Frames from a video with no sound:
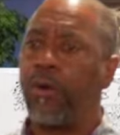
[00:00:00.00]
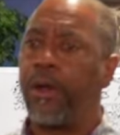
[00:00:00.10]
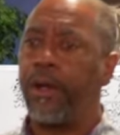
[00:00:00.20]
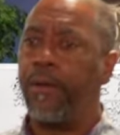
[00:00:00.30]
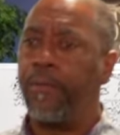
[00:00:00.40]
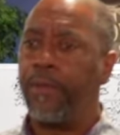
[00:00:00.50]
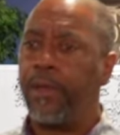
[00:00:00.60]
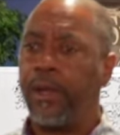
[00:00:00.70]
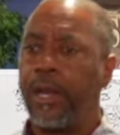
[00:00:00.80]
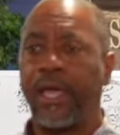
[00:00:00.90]
up?
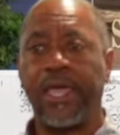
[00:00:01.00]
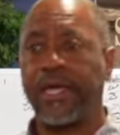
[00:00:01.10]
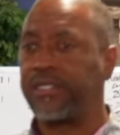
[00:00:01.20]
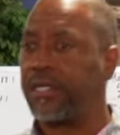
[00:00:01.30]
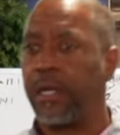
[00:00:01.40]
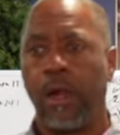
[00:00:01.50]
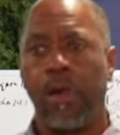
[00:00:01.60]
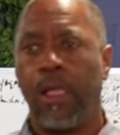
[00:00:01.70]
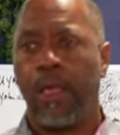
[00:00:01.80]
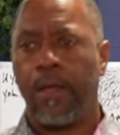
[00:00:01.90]
Lancaster.
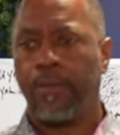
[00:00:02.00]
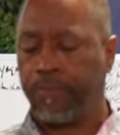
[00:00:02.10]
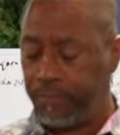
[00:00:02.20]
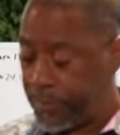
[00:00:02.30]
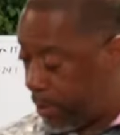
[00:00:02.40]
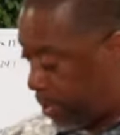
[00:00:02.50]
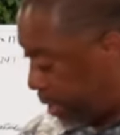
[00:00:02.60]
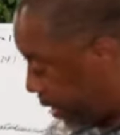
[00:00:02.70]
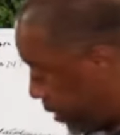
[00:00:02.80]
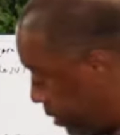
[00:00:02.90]
Come on,
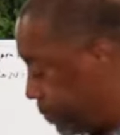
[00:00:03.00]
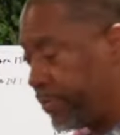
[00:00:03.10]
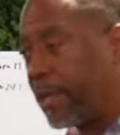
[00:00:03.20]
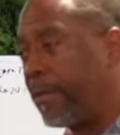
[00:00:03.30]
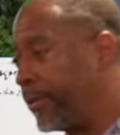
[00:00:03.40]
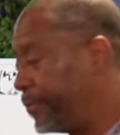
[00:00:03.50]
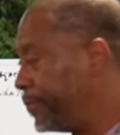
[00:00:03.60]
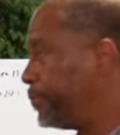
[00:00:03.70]
Lancaster. Come on.